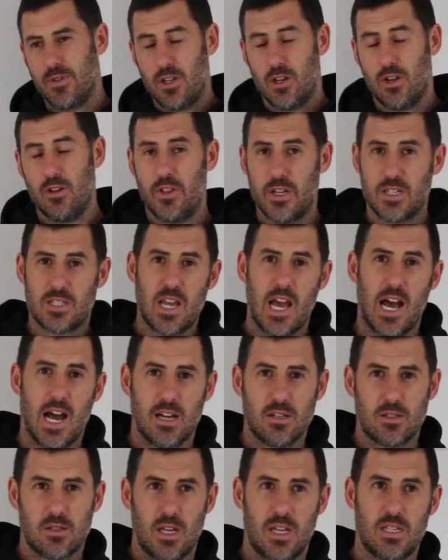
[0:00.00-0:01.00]
You know, this
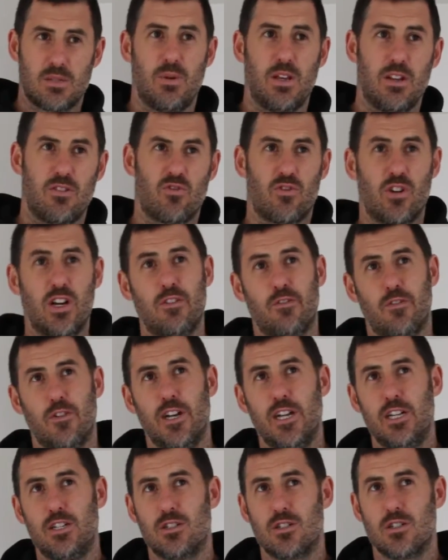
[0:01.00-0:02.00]
house has been
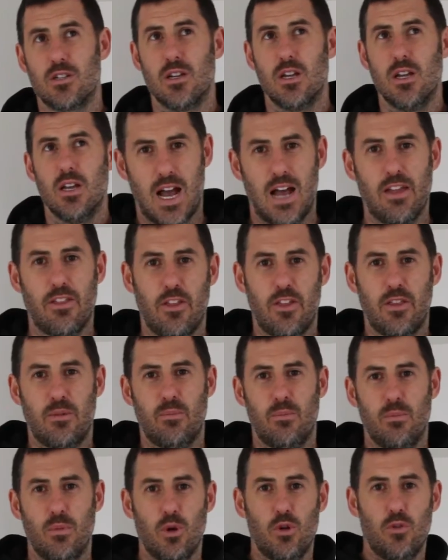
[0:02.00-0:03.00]
refreshed. Other
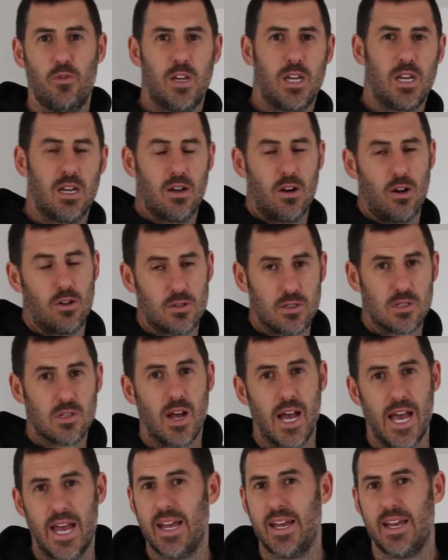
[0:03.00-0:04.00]
than moving it on
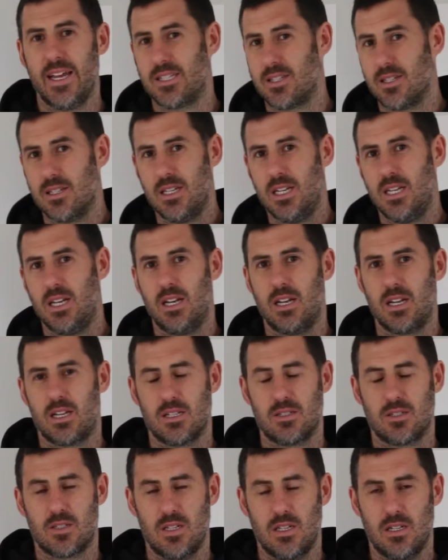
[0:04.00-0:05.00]
site, it hasn't needed a
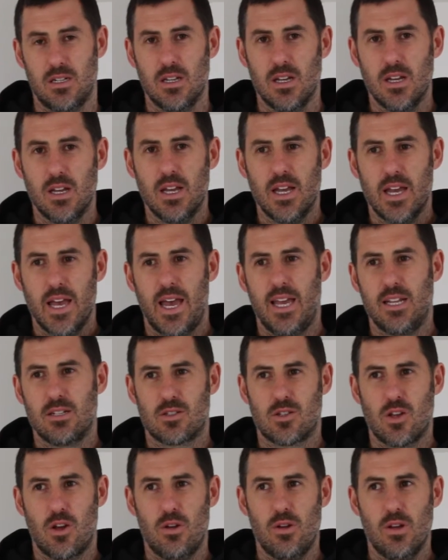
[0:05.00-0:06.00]
consent. And
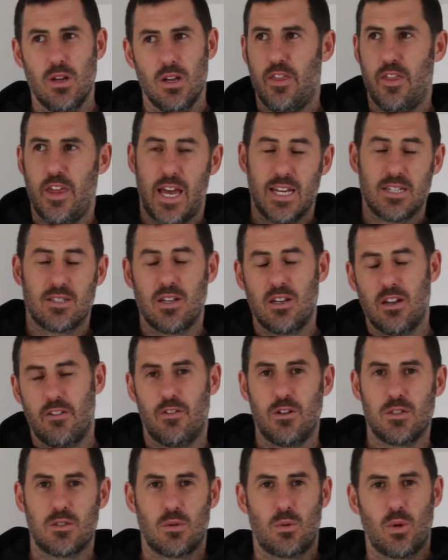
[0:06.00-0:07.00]
so that's the
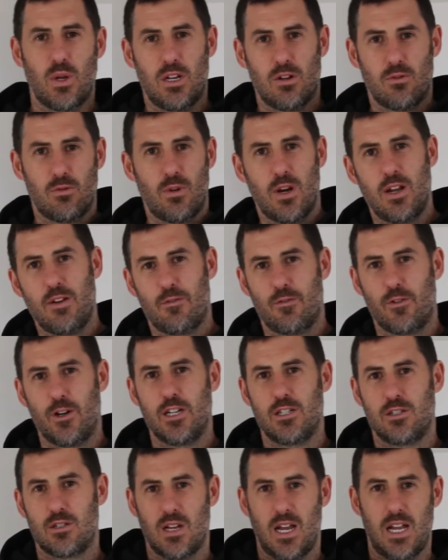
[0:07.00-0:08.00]
difference between a
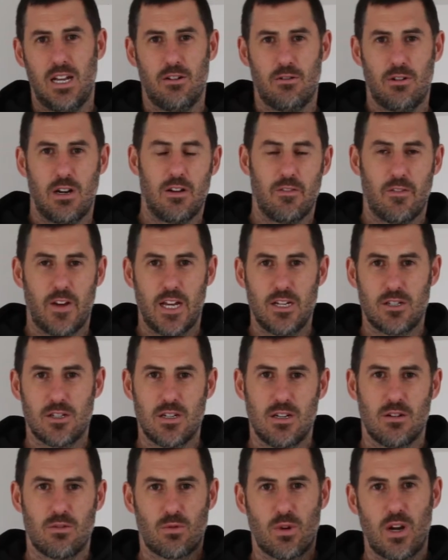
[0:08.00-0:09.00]
refresh and a
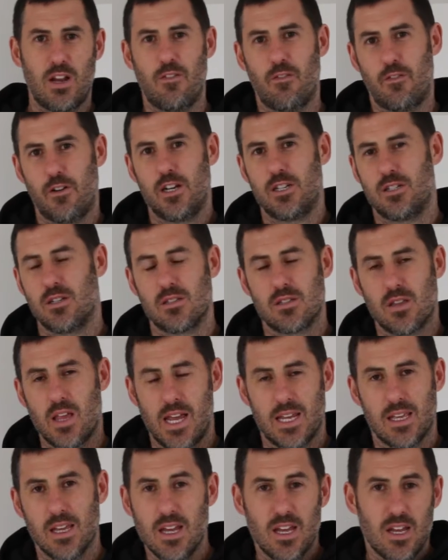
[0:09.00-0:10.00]
renovation. A refresh is
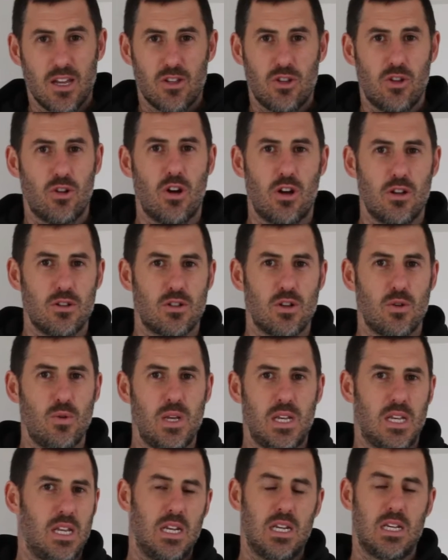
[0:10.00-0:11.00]
like you're not
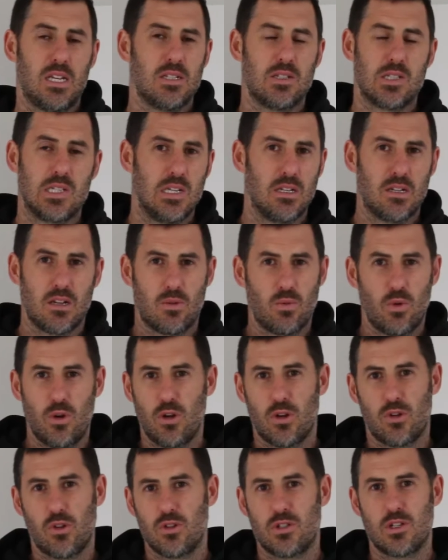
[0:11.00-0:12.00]
doing any consented
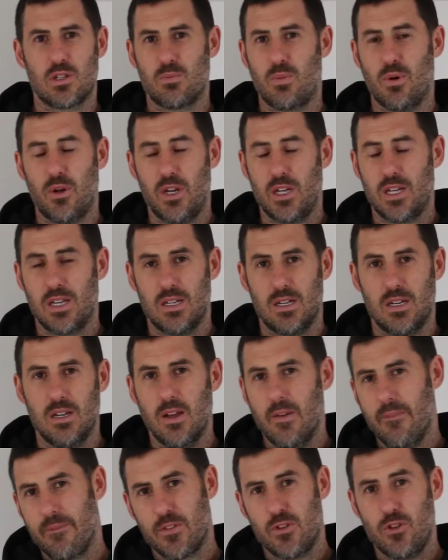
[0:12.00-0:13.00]
work, you're just putting in
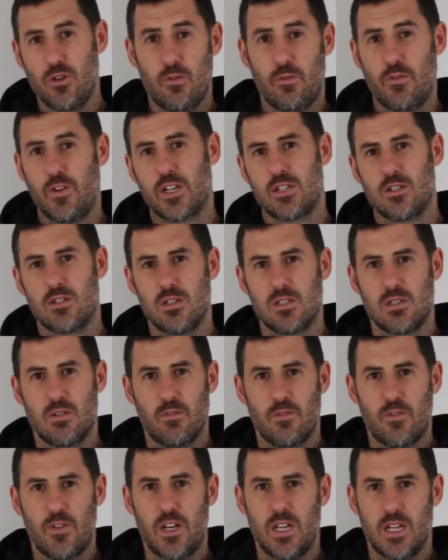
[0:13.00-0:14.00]
new fixtures and
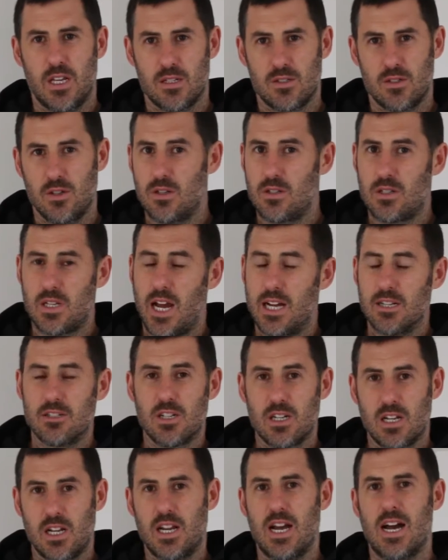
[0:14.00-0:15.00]
fittings, you're
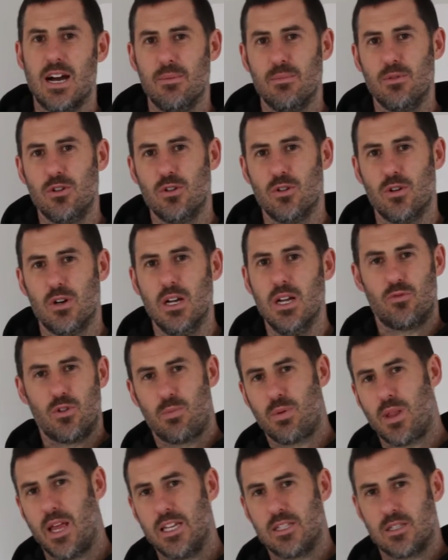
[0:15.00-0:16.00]
touching it up, you're
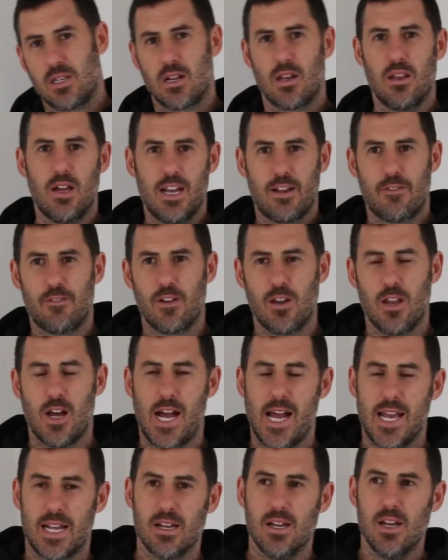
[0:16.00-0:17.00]
replacing like for
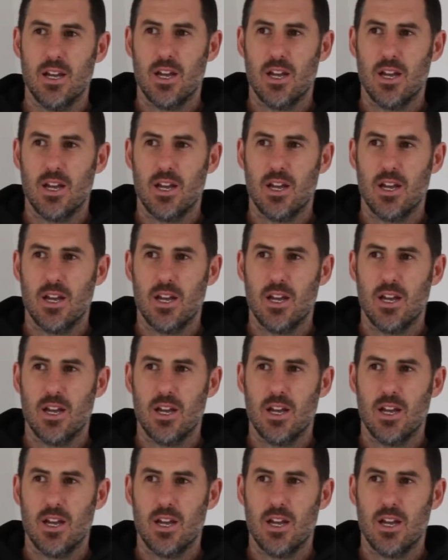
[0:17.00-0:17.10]
like.